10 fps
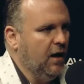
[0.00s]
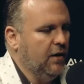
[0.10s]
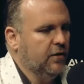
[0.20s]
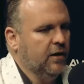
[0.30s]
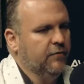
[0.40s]

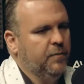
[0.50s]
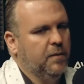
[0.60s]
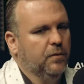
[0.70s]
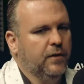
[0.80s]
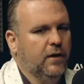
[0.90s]
and you're going to have
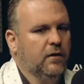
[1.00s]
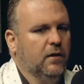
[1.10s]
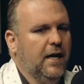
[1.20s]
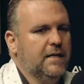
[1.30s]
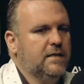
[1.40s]
people that are
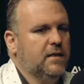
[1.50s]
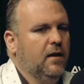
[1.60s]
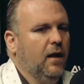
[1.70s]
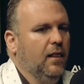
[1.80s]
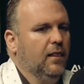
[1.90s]
less
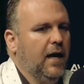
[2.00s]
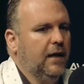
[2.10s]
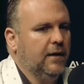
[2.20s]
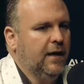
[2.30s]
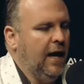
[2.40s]

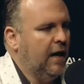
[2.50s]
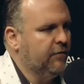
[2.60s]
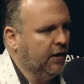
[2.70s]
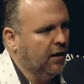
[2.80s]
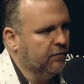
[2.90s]
likely to
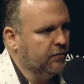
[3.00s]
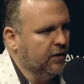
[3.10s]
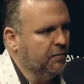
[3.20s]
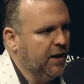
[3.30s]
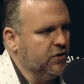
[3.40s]
advocate for
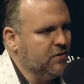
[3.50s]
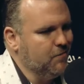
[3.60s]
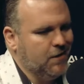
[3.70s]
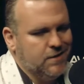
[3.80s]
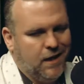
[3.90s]
their patient
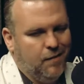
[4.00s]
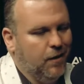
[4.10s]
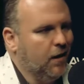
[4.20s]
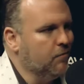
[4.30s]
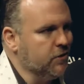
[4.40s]
because, hey,
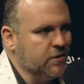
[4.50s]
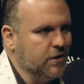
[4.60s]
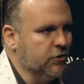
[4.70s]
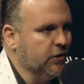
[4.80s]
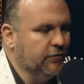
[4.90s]
man, I'm just
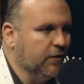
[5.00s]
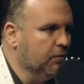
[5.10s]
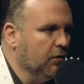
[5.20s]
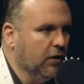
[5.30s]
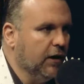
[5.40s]
a shift
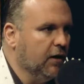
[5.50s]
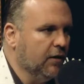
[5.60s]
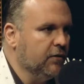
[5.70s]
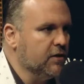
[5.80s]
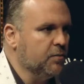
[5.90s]
employee
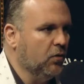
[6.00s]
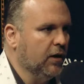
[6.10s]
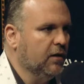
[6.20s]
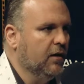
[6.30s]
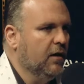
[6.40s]
at this
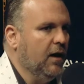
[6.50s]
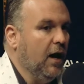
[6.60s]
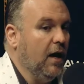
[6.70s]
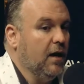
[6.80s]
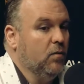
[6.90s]
yes, point.
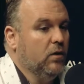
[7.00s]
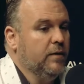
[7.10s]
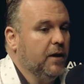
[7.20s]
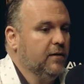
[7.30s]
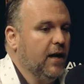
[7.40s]
Yes. And I worry
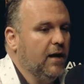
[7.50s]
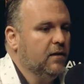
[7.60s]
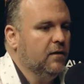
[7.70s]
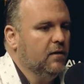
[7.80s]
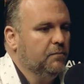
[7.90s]
about that.
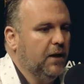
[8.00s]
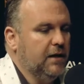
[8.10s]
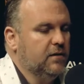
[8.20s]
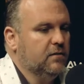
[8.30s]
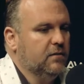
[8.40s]

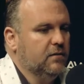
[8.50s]
But,